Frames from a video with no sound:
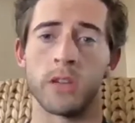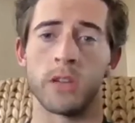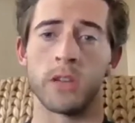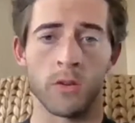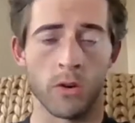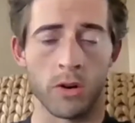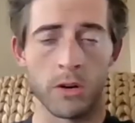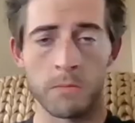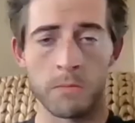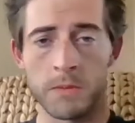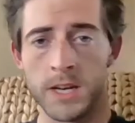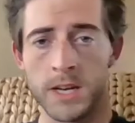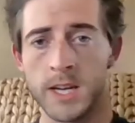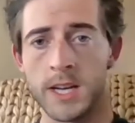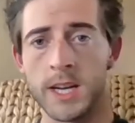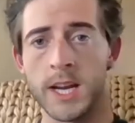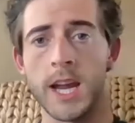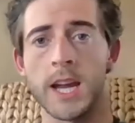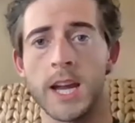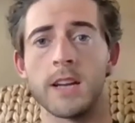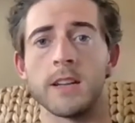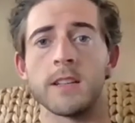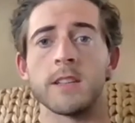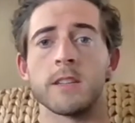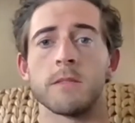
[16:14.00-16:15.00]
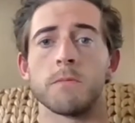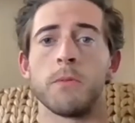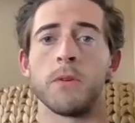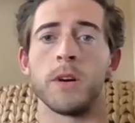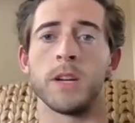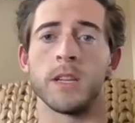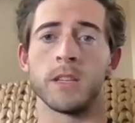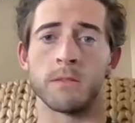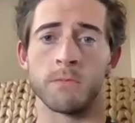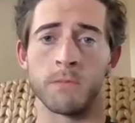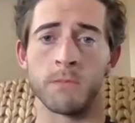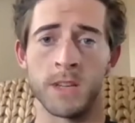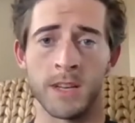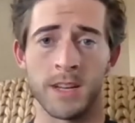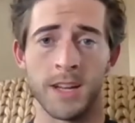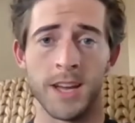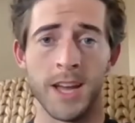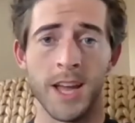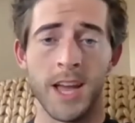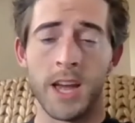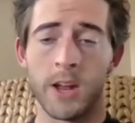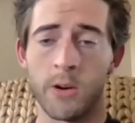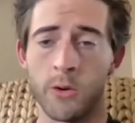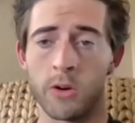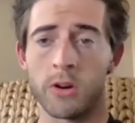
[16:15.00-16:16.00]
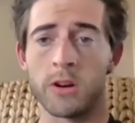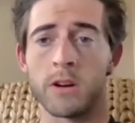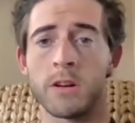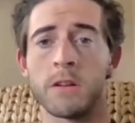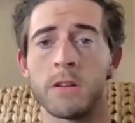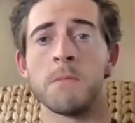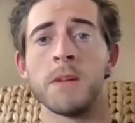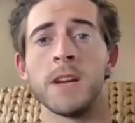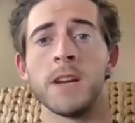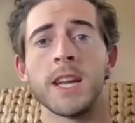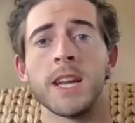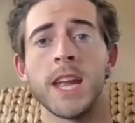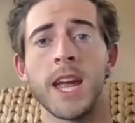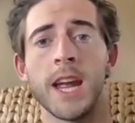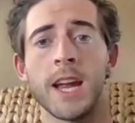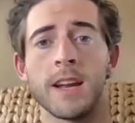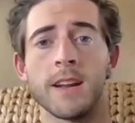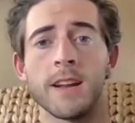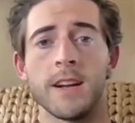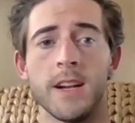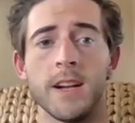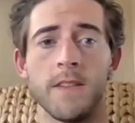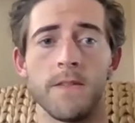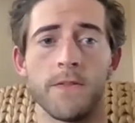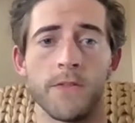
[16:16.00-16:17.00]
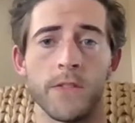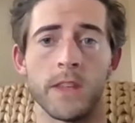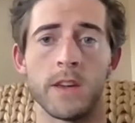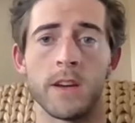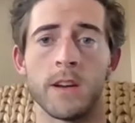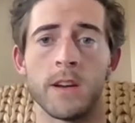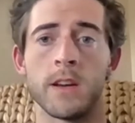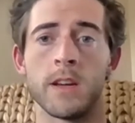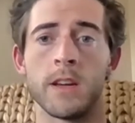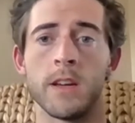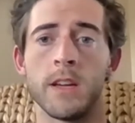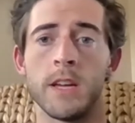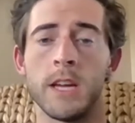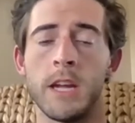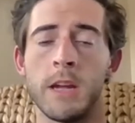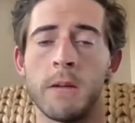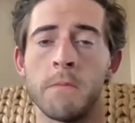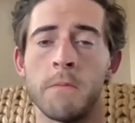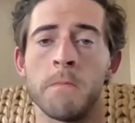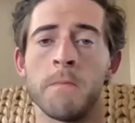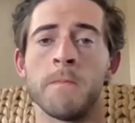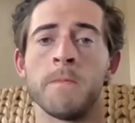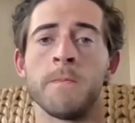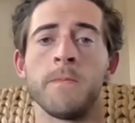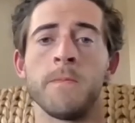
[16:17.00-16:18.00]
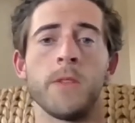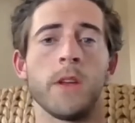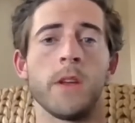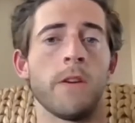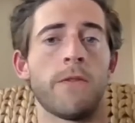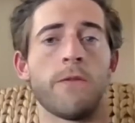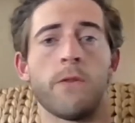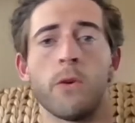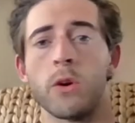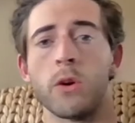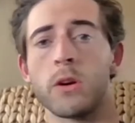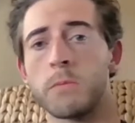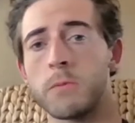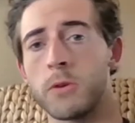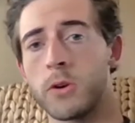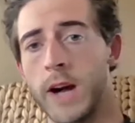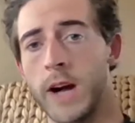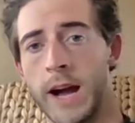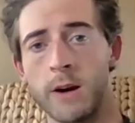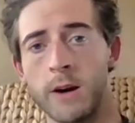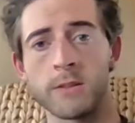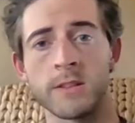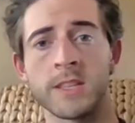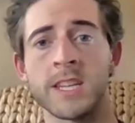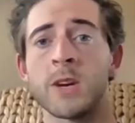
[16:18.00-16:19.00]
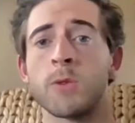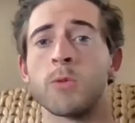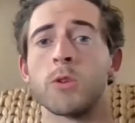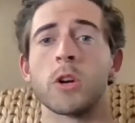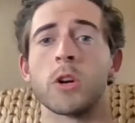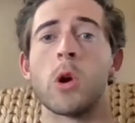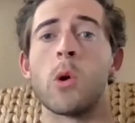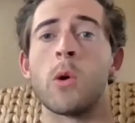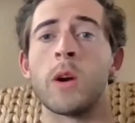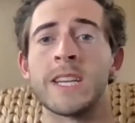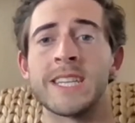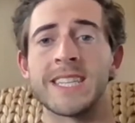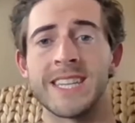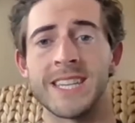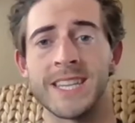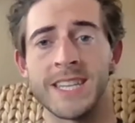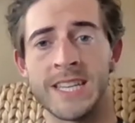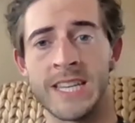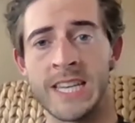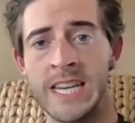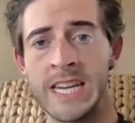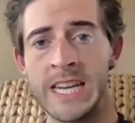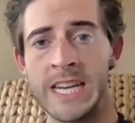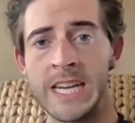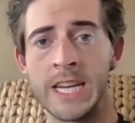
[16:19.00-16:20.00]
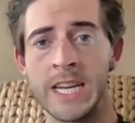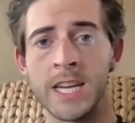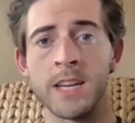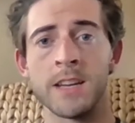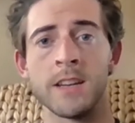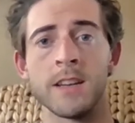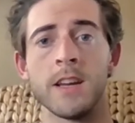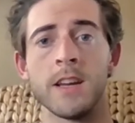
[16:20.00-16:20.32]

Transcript: in order to mitigate displacement, in order to mitigate the in affordable housing we're going to need,